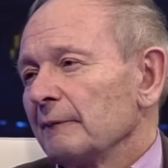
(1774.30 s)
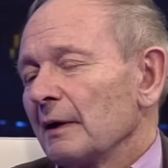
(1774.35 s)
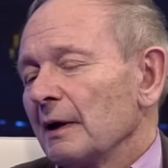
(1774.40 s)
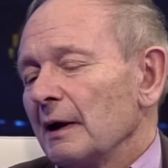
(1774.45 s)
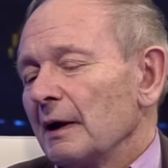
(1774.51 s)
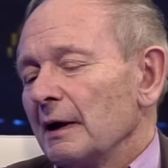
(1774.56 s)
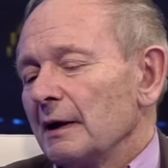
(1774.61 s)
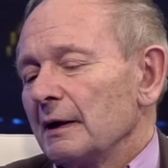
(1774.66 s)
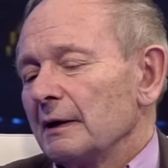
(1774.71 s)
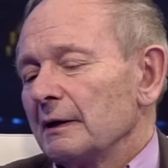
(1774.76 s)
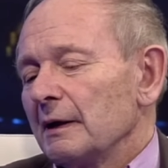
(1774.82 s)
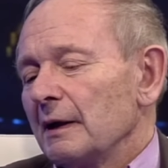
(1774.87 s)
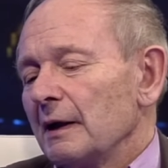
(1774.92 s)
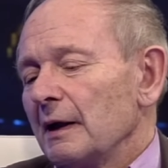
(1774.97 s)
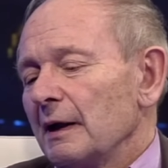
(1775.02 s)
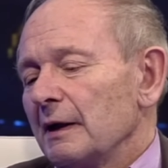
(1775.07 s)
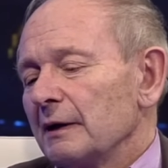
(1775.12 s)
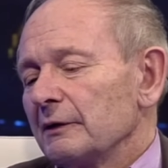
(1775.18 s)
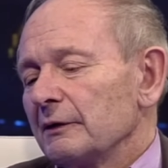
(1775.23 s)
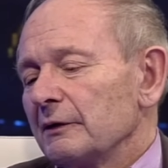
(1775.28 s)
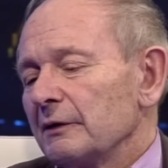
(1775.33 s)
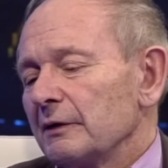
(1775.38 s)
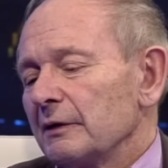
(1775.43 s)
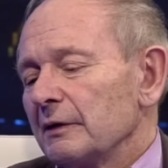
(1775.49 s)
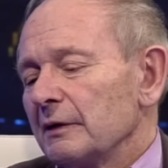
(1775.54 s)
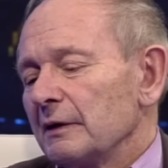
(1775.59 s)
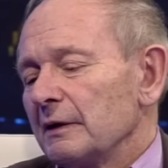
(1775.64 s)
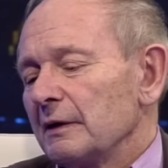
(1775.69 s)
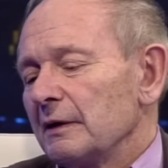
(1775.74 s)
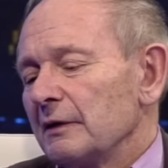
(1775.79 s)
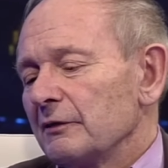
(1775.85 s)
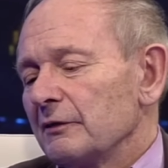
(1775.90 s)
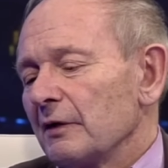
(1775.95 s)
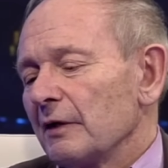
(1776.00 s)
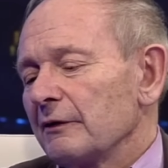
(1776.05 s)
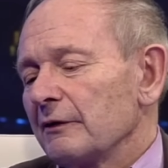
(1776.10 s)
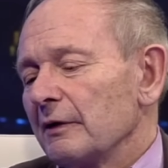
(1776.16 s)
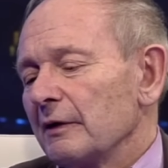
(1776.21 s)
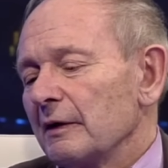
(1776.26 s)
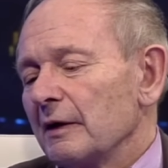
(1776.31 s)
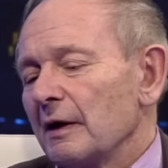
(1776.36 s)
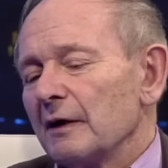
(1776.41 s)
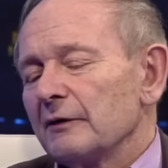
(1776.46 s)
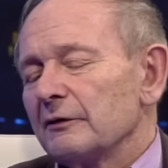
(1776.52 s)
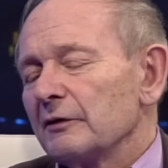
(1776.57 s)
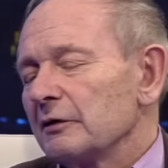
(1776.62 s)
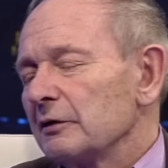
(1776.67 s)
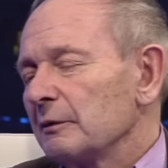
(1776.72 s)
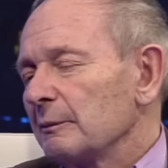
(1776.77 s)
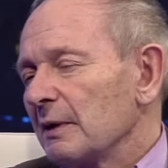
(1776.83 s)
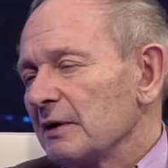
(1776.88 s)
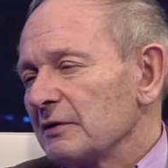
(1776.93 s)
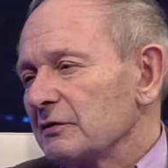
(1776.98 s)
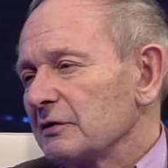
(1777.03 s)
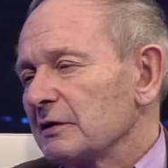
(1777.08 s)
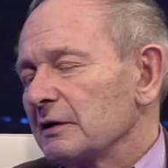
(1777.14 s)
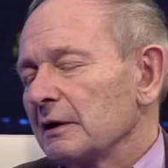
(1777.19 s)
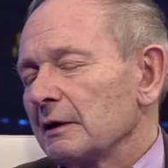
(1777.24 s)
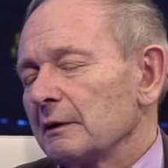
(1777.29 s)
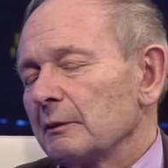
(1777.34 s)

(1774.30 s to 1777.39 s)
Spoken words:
and his other. And the domestic